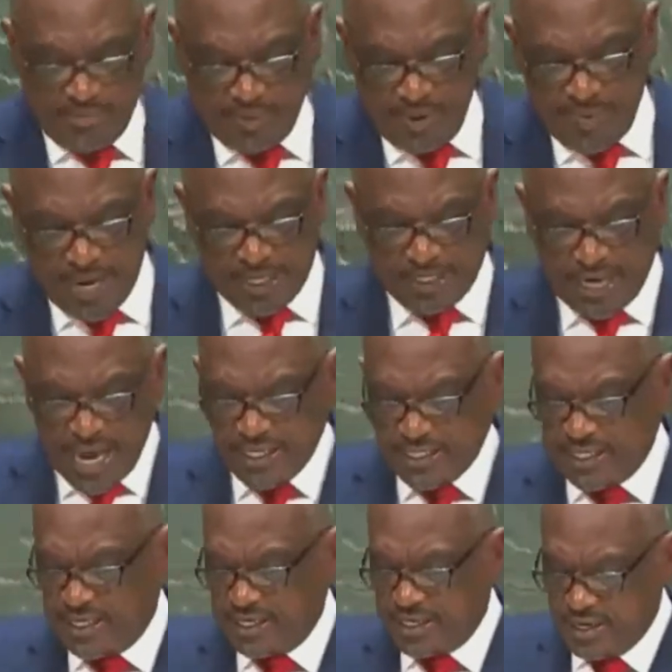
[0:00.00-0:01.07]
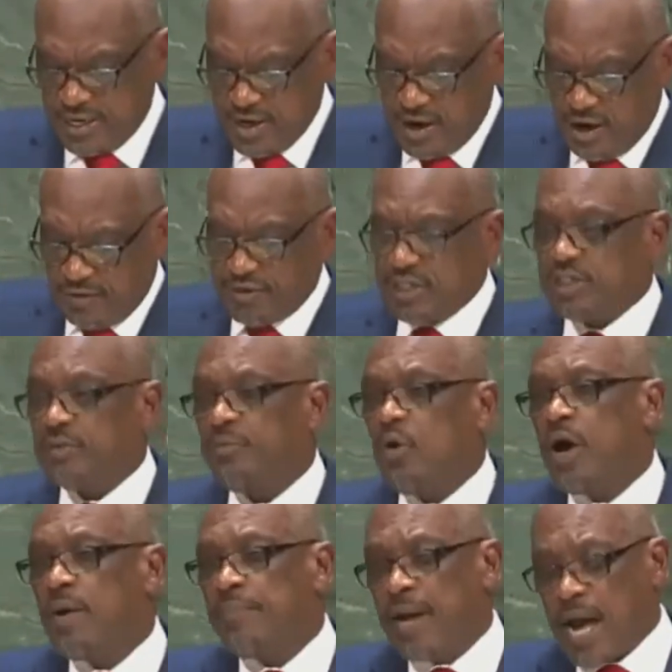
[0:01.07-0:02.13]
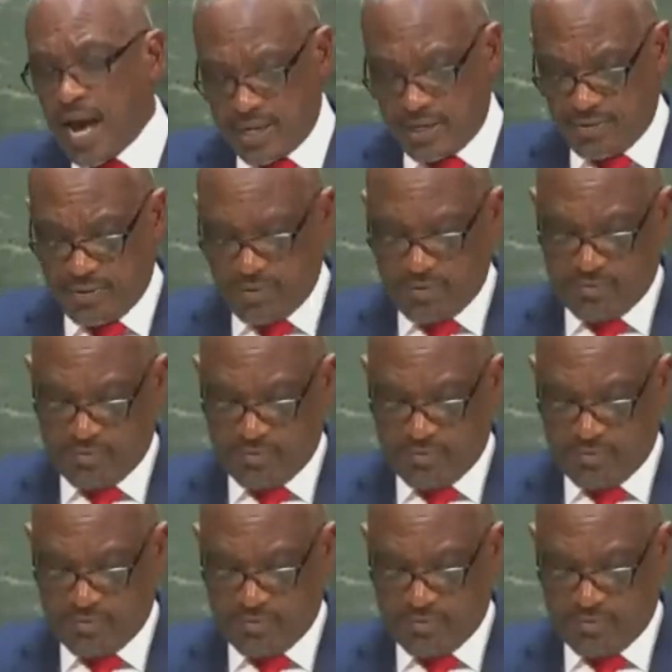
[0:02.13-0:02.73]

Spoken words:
implementation of the Samora Path